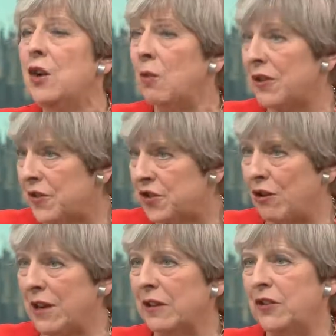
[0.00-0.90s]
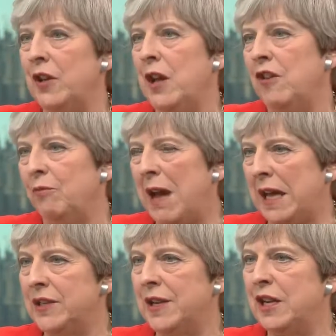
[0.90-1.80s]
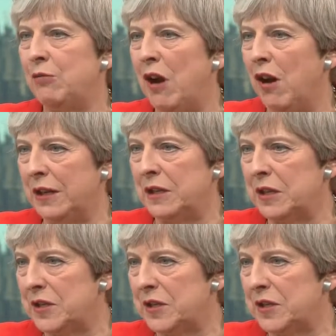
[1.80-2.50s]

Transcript: with the strength of mandate behind